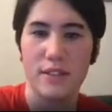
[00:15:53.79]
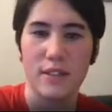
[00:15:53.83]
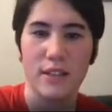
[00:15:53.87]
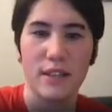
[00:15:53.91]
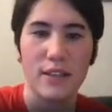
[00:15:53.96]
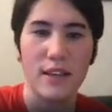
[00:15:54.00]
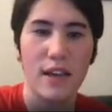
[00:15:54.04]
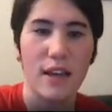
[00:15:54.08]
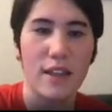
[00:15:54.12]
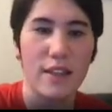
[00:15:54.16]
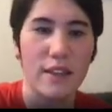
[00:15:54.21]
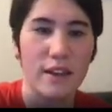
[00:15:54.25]

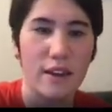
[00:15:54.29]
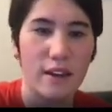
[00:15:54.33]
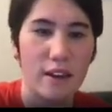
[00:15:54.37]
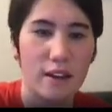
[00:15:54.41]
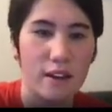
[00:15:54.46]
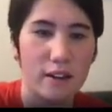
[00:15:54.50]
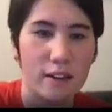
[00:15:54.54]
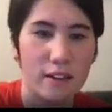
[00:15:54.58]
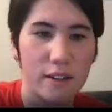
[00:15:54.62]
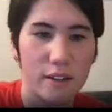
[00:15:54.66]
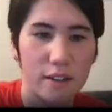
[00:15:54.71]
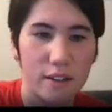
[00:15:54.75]

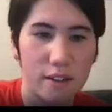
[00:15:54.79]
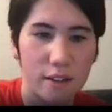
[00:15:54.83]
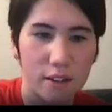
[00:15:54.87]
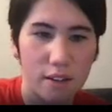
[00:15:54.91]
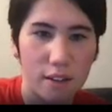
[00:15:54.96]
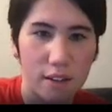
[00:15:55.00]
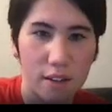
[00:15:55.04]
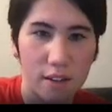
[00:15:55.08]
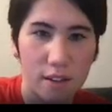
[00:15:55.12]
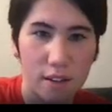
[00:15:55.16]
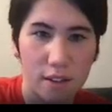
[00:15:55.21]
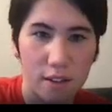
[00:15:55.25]
together.
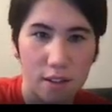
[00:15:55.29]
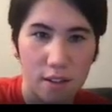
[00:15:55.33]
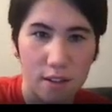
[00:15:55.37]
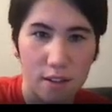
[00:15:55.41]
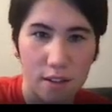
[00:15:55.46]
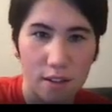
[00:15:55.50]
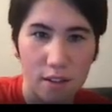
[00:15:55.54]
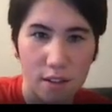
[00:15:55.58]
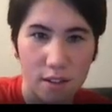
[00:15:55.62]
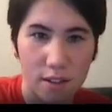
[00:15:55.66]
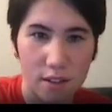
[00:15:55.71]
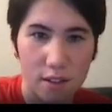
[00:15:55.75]

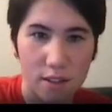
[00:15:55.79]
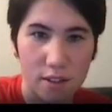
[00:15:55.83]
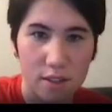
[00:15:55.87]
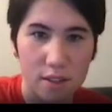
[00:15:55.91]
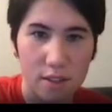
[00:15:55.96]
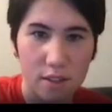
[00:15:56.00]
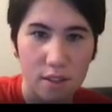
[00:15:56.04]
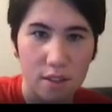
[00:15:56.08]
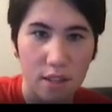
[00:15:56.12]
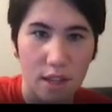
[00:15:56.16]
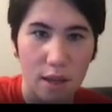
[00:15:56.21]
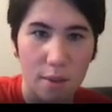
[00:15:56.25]

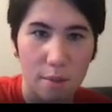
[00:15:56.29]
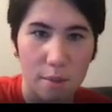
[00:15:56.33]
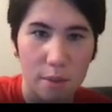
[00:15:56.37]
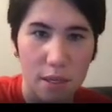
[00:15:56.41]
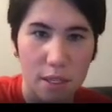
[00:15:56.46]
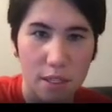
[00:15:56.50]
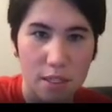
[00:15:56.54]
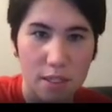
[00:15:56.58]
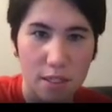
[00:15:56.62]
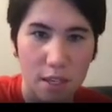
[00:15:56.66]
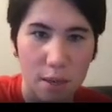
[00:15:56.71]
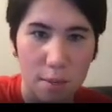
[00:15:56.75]
So that
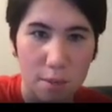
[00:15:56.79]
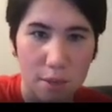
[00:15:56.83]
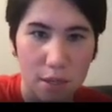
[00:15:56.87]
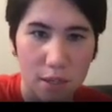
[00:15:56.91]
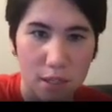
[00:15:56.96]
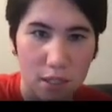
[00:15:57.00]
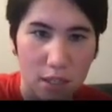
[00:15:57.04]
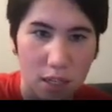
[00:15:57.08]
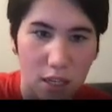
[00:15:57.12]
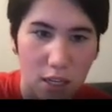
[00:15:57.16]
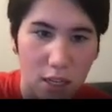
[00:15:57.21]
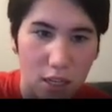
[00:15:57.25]
means I'm going
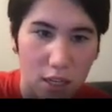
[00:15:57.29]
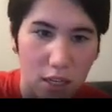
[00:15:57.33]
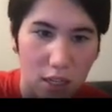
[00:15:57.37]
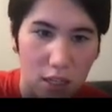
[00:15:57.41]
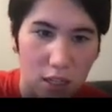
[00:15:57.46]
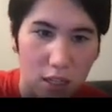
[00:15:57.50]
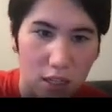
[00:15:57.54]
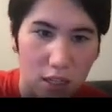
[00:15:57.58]
to need